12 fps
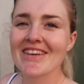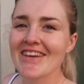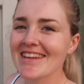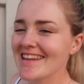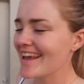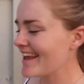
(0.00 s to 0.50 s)

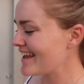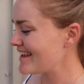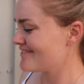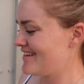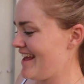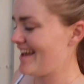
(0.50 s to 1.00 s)
Good
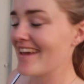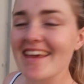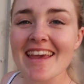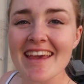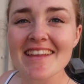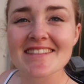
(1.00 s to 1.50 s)

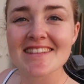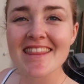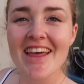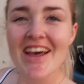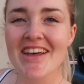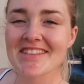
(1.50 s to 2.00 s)
evening. It's
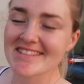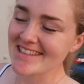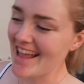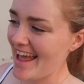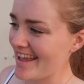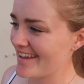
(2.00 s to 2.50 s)

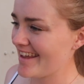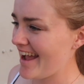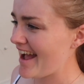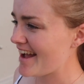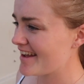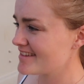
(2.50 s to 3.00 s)
Thursday
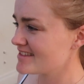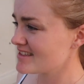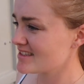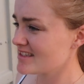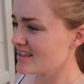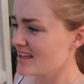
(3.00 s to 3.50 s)

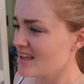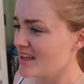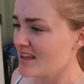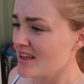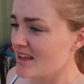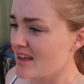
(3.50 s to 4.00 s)
and
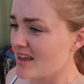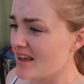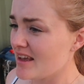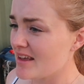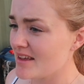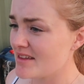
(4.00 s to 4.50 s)

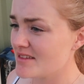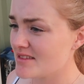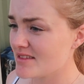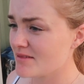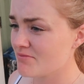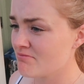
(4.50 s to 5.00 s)
it
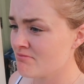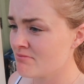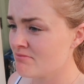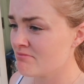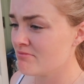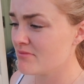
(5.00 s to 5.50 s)
is...
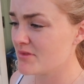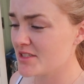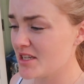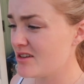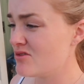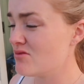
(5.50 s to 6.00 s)

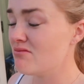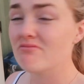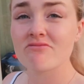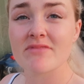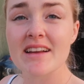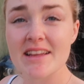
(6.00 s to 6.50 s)
still
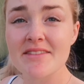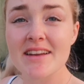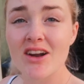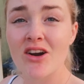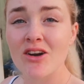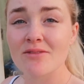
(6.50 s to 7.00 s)
really,
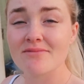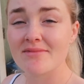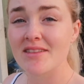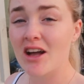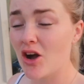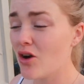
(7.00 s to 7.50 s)
really hot,
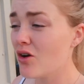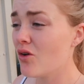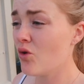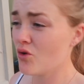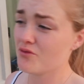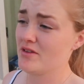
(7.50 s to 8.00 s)
like
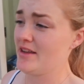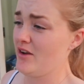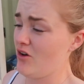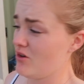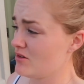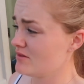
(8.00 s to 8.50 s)
awfully
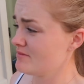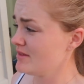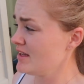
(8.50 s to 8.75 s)
hot.